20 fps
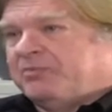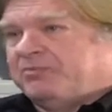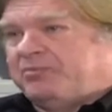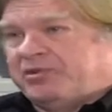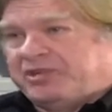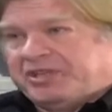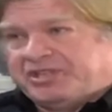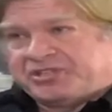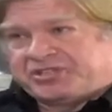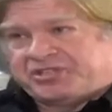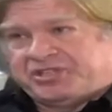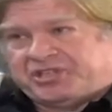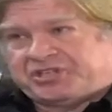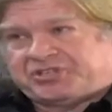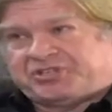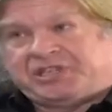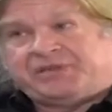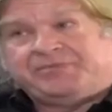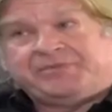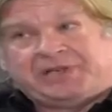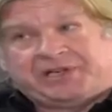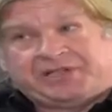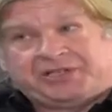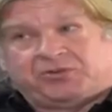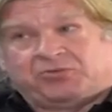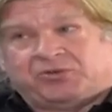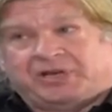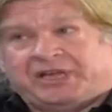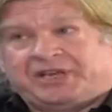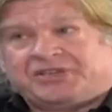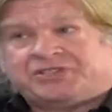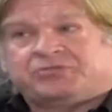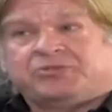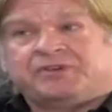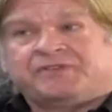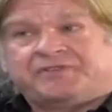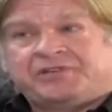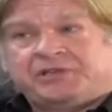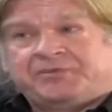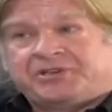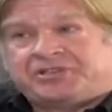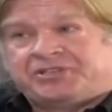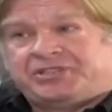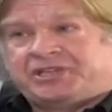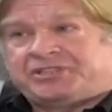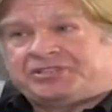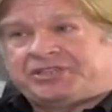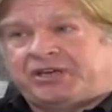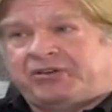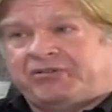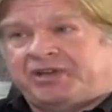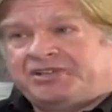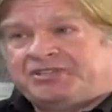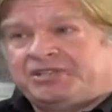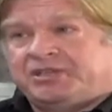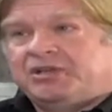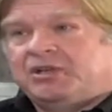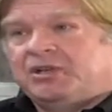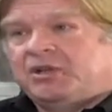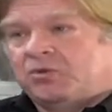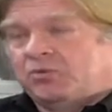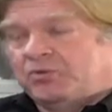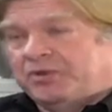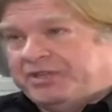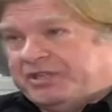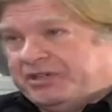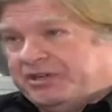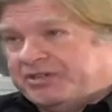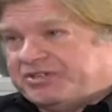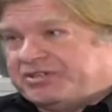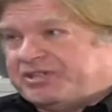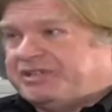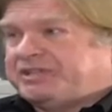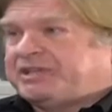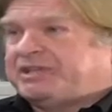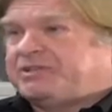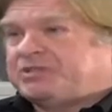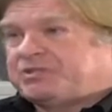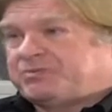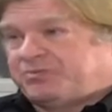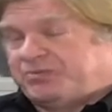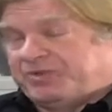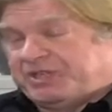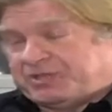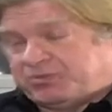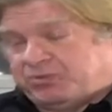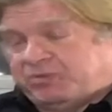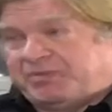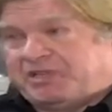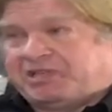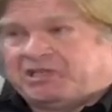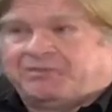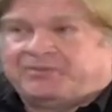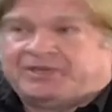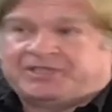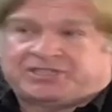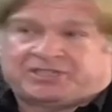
put in 16 million rands to refurbish the accelerator with the idea that this would become